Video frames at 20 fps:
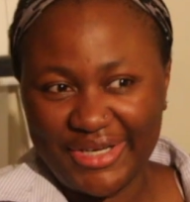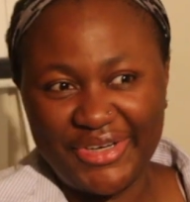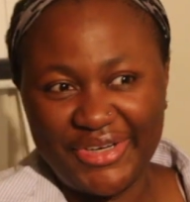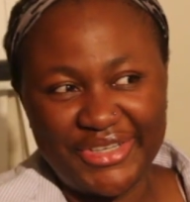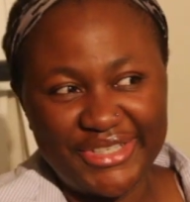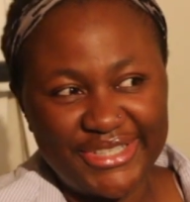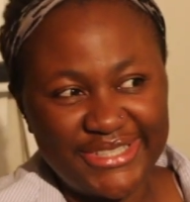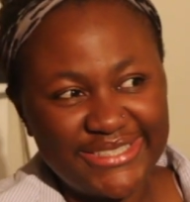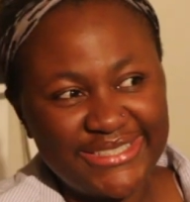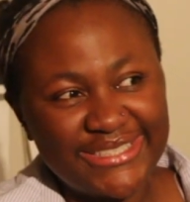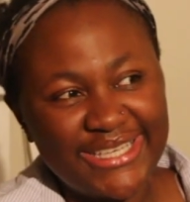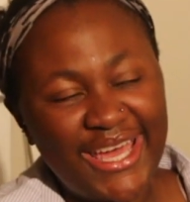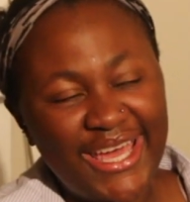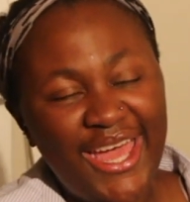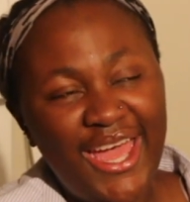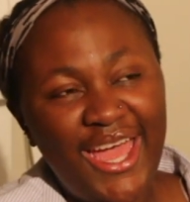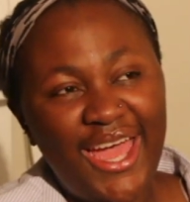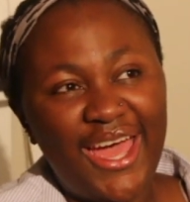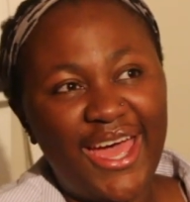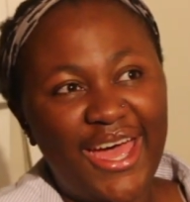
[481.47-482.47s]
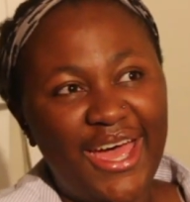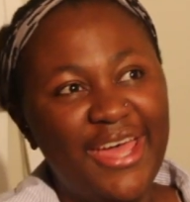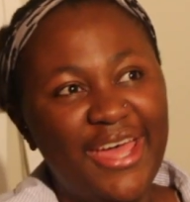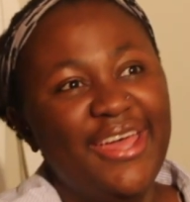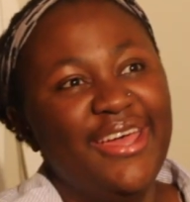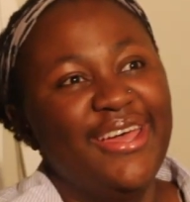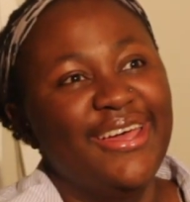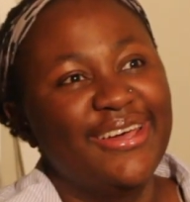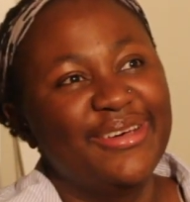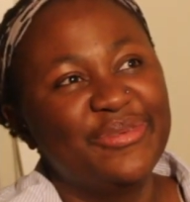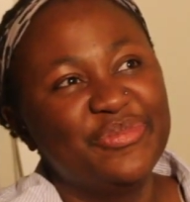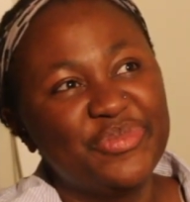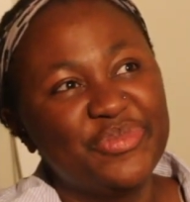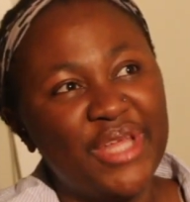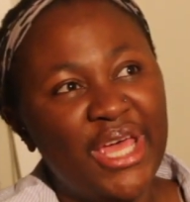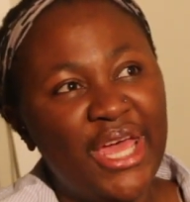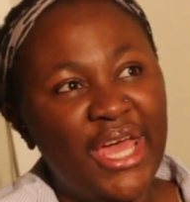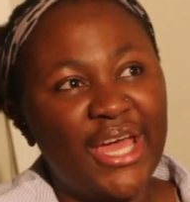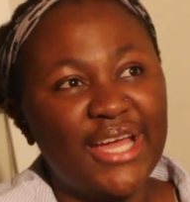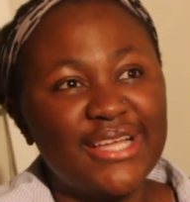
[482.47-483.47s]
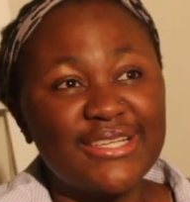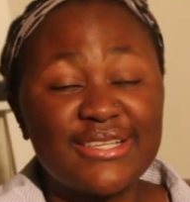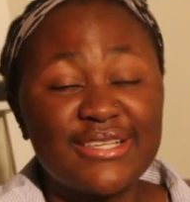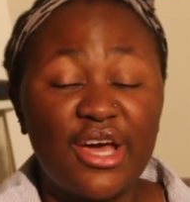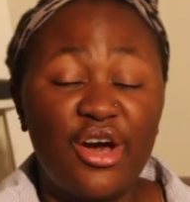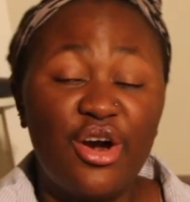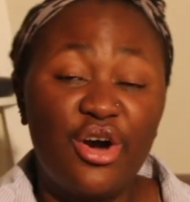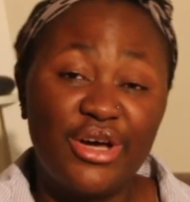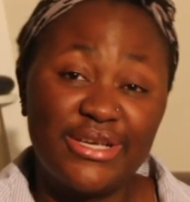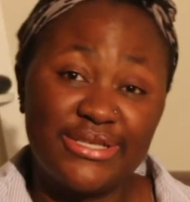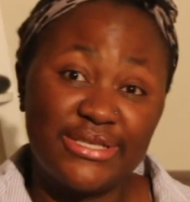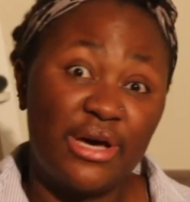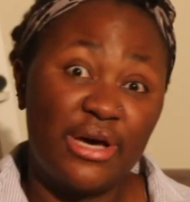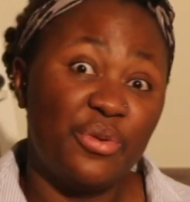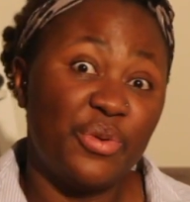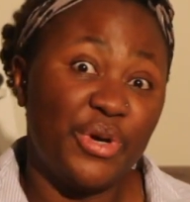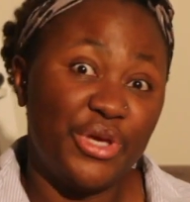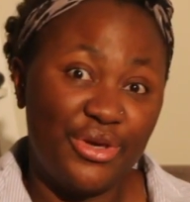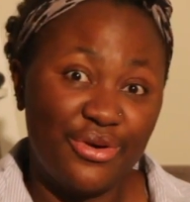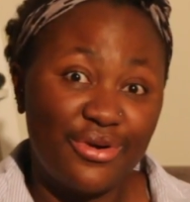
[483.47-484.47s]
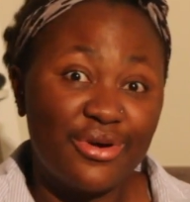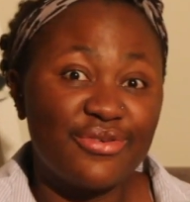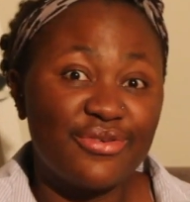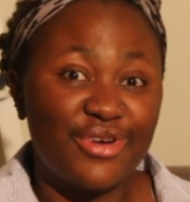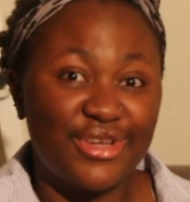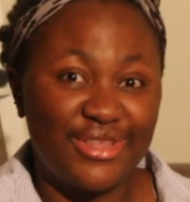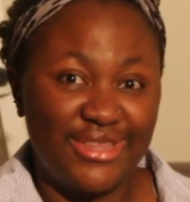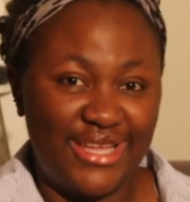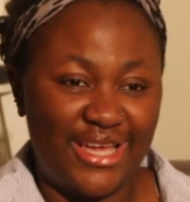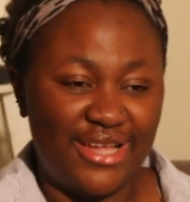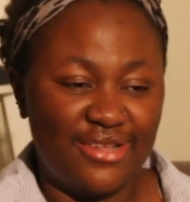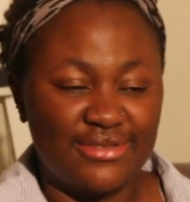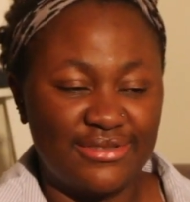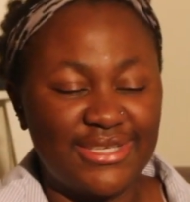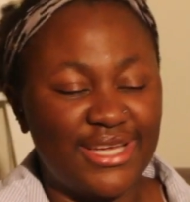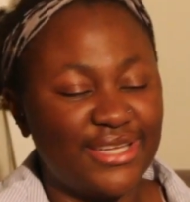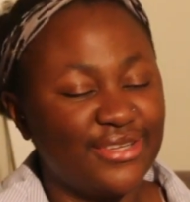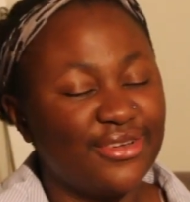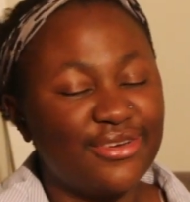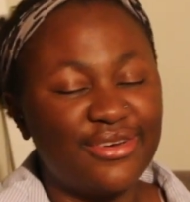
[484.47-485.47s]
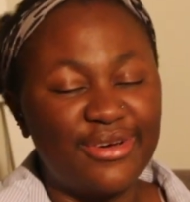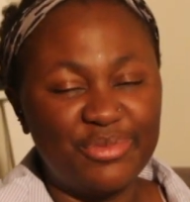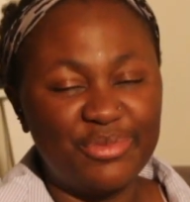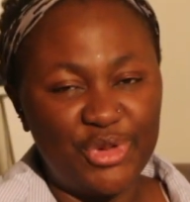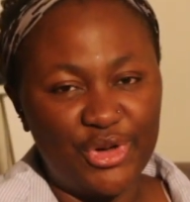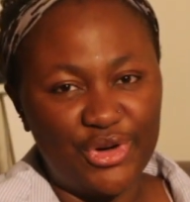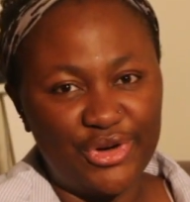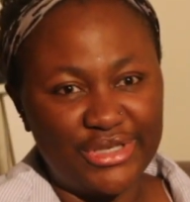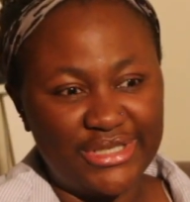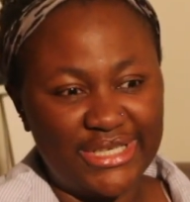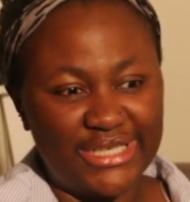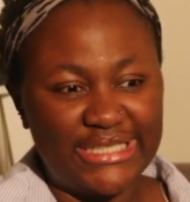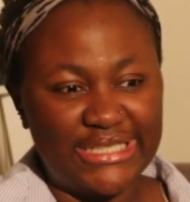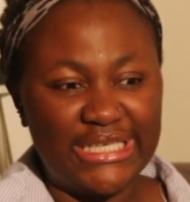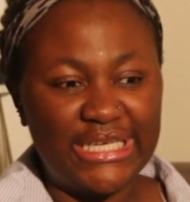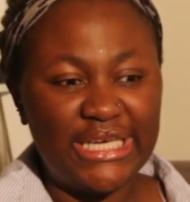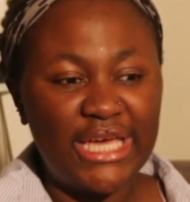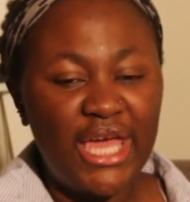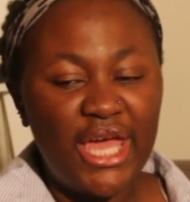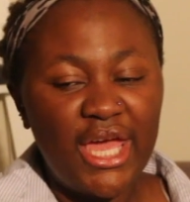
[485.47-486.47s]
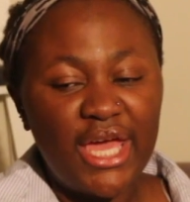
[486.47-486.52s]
good. And he's like, oh, is that what you're on then? I was like, no, I'm not on any.